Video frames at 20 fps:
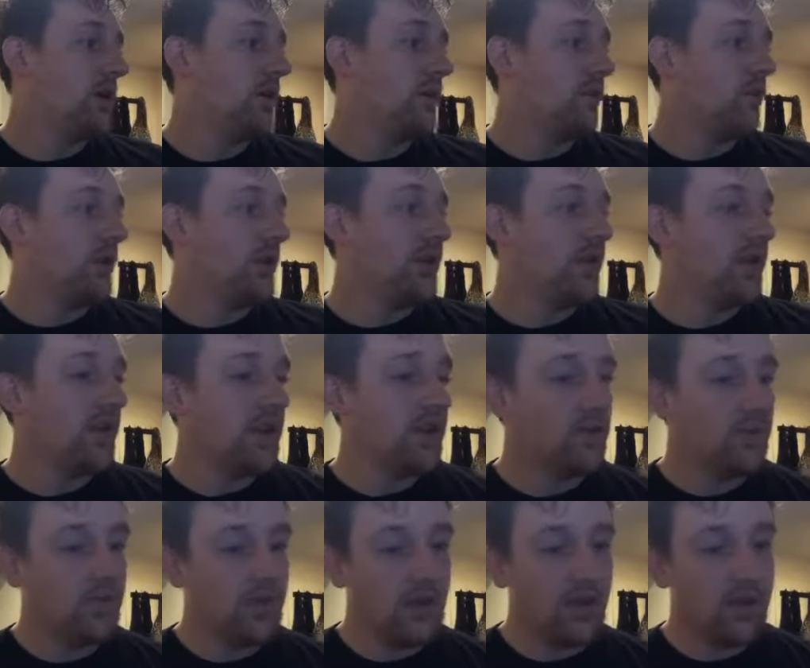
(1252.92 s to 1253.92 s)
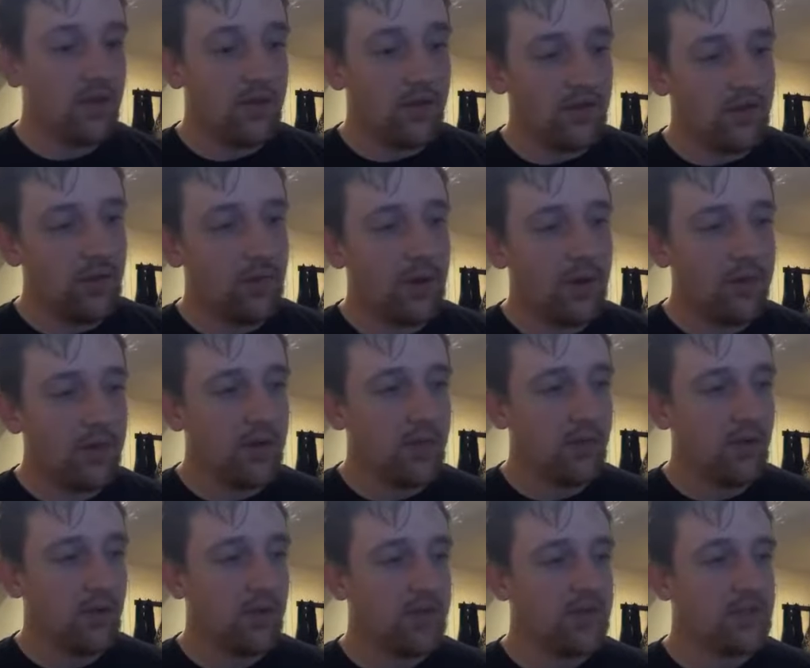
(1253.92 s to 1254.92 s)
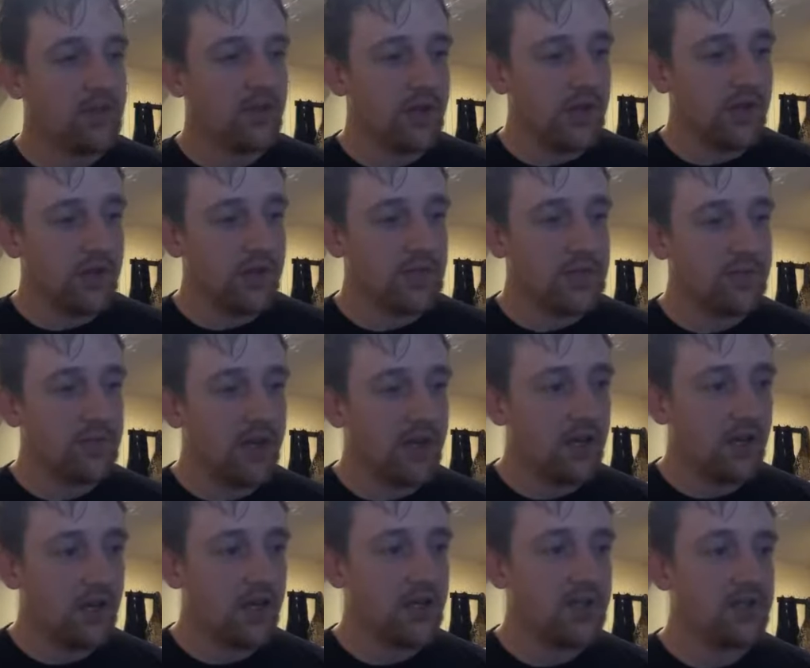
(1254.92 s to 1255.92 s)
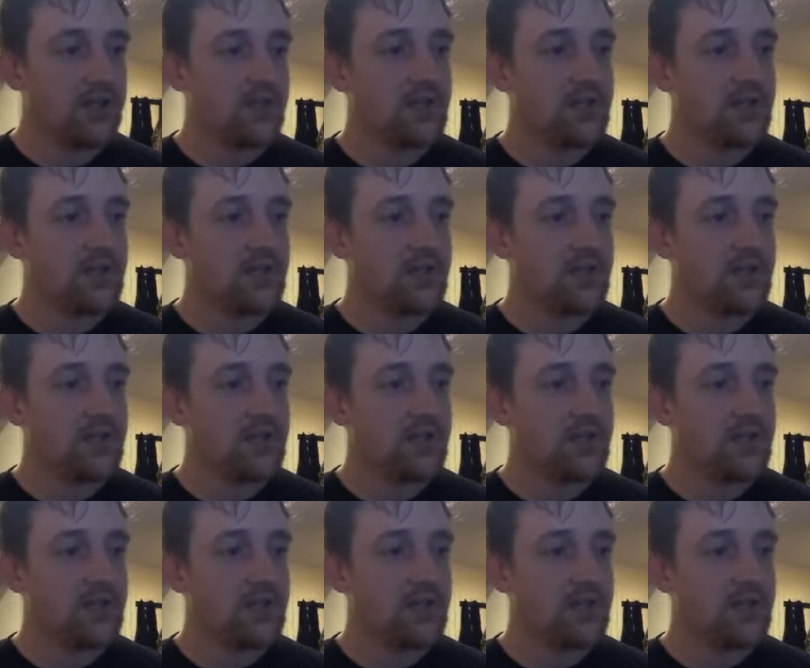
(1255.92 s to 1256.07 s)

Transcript: one thing that if you bump into Molinists, you'll get this speculation.